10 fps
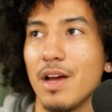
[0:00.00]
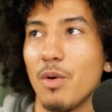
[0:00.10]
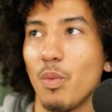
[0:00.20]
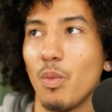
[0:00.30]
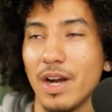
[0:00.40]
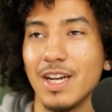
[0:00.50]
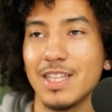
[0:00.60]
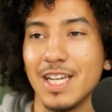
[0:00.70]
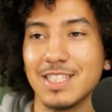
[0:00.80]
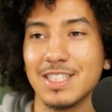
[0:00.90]
One of the
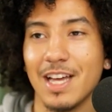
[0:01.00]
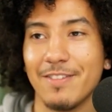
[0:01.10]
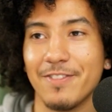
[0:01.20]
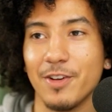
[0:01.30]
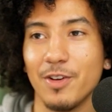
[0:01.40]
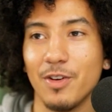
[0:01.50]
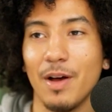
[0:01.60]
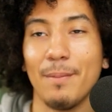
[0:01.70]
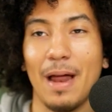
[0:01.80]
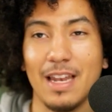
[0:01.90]
things that I feel,
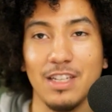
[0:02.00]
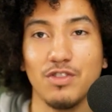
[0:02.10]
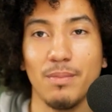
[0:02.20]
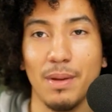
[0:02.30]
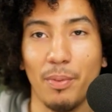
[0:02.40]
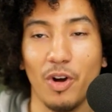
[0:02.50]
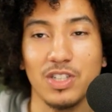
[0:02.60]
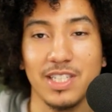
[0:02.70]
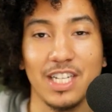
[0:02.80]
at least for me personally,